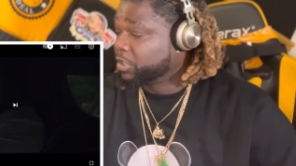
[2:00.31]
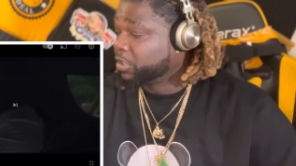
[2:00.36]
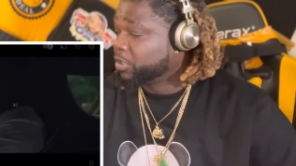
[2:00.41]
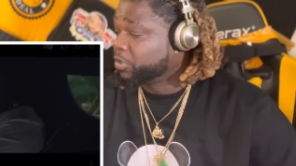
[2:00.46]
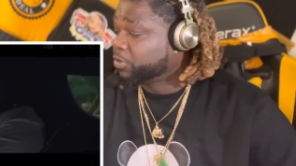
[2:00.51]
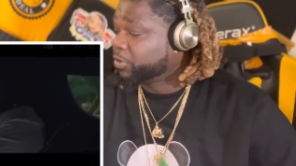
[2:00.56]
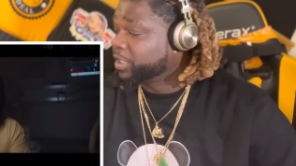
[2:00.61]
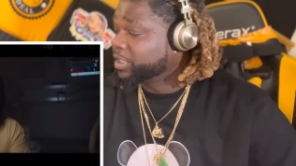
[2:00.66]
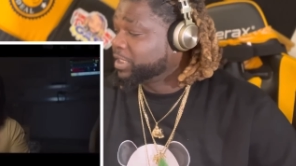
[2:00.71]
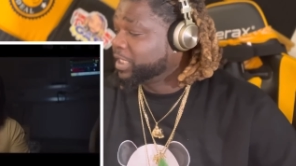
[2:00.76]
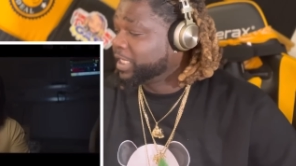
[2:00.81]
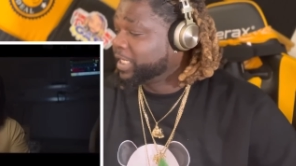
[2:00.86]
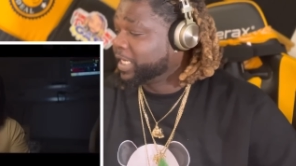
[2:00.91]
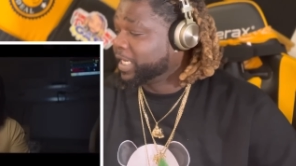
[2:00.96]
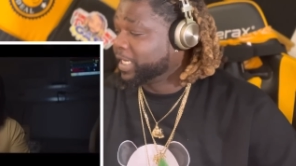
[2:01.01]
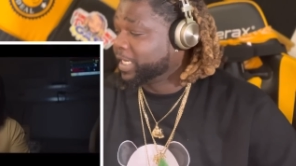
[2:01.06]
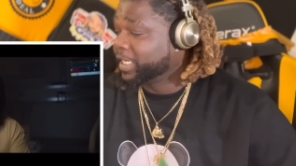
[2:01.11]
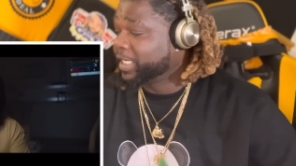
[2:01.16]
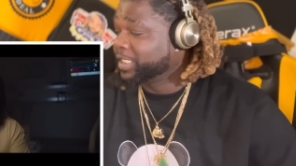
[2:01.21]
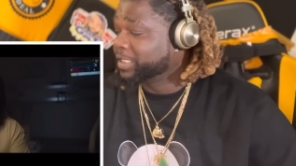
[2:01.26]
Griffey getting
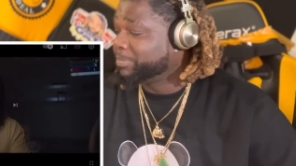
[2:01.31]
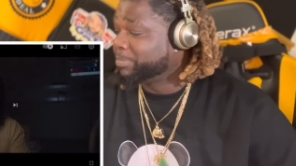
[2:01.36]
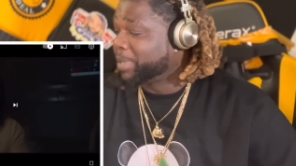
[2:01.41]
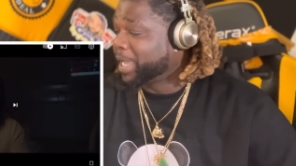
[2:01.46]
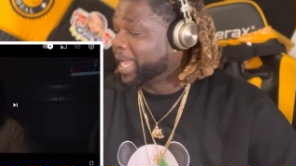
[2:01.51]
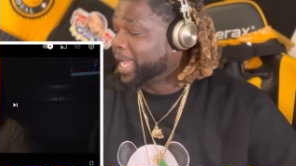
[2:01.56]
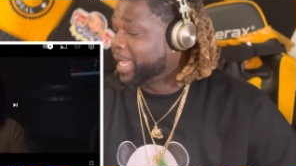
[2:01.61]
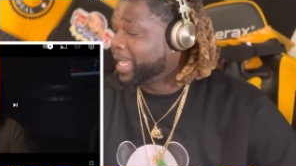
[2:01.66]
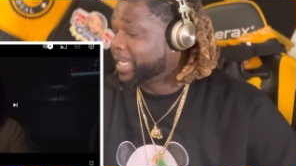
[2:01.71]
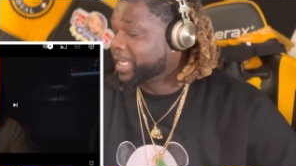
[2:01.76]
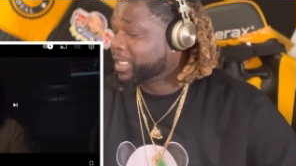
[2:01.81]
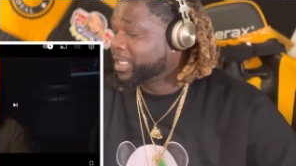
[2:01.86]
in his bag,